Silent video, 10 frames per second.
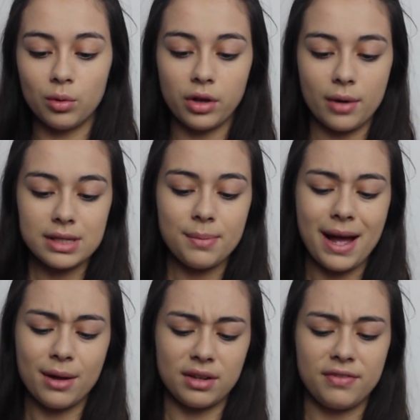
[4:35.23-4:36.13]
although it's £1,
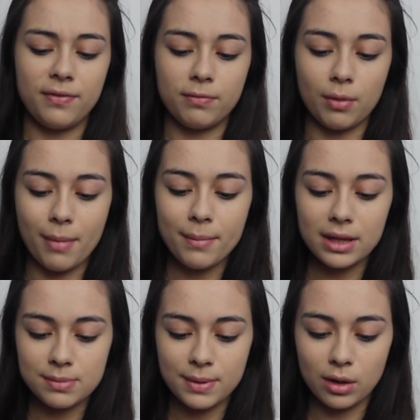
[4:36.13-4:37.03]
I remember
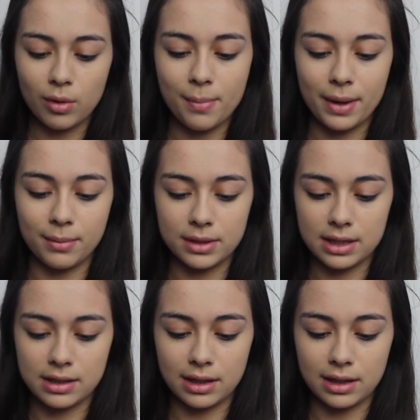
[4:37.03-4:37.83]
this being quite pigmented